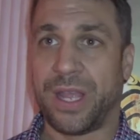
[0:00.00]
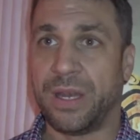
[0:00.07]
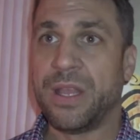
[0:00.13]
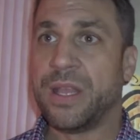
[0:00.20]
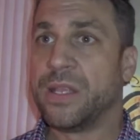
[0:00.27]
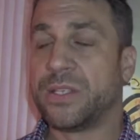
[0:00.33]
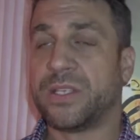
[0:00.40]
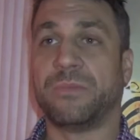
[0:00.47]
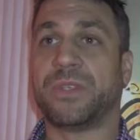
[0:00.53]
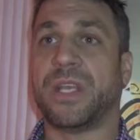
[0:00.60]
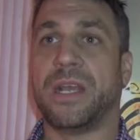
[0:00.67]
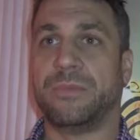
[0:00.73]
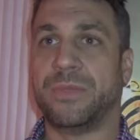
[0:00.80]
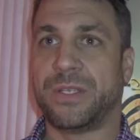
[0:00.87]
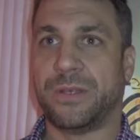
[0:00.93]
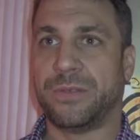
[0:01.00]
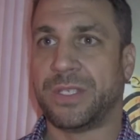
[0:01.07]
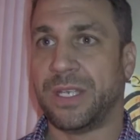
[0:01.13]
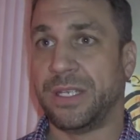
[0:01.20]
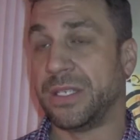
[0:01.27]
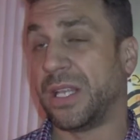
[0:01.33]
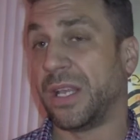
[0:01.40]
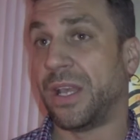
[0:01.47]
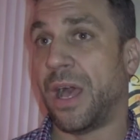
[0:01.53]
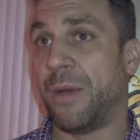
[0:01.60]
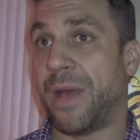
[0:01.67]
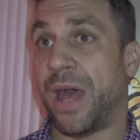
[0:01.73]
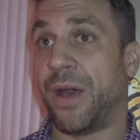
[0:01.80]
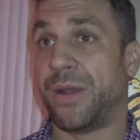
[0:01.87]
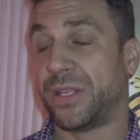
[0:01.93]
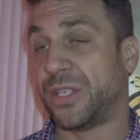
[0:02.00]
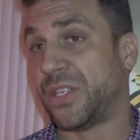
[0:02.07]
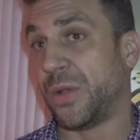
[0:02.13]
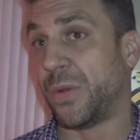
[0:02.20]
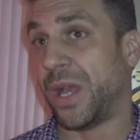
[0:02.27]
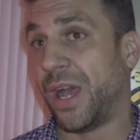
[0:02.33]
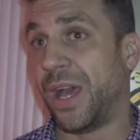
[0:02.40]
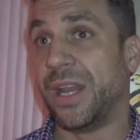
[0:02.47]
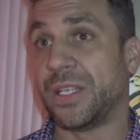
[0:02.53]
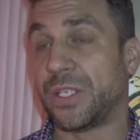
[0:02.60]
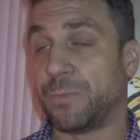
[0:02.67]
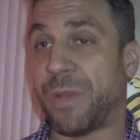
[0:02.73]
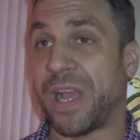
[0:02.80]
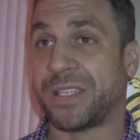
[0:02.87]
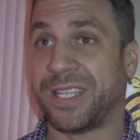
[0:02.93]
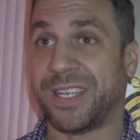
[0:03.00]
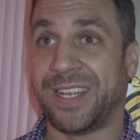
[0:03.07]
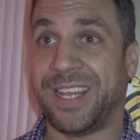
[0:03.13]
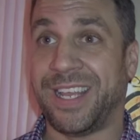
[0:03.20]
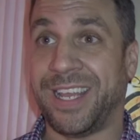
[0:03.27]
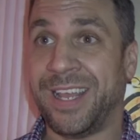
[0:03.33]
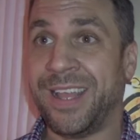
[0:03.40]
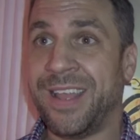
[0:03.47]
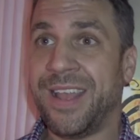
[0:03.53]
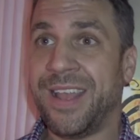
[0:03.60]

and sometimes those things can come out sort of unexpectedly.